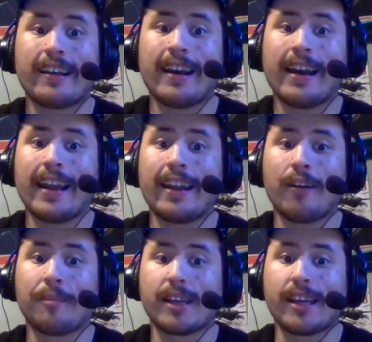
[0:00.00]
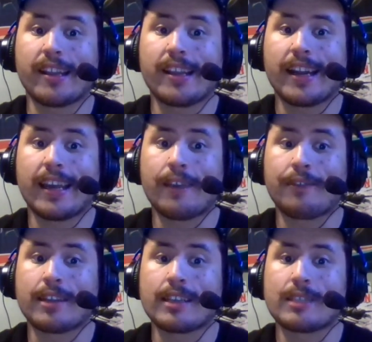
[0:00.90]
I know I'm going to get a lot of hate
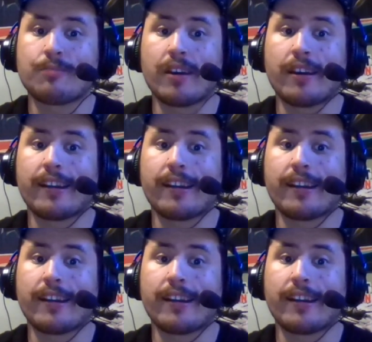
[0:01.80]
for this, but